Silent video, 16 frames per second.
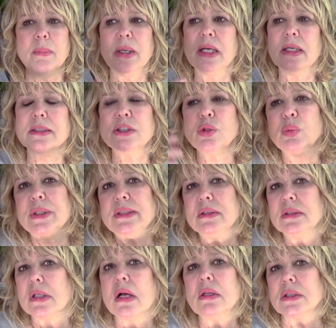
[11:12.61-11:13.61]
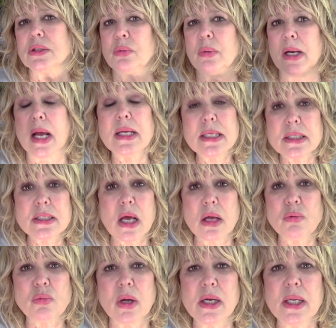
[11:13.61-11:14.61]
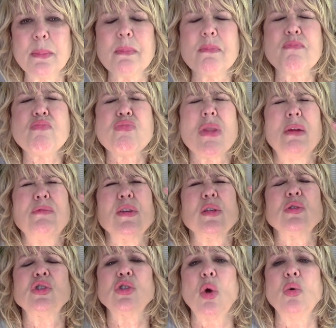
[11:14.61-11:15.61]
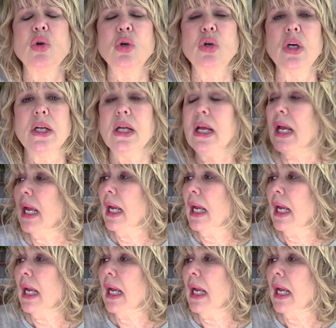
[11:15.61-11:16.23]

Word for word: because the results, when I get done running, it feels so good.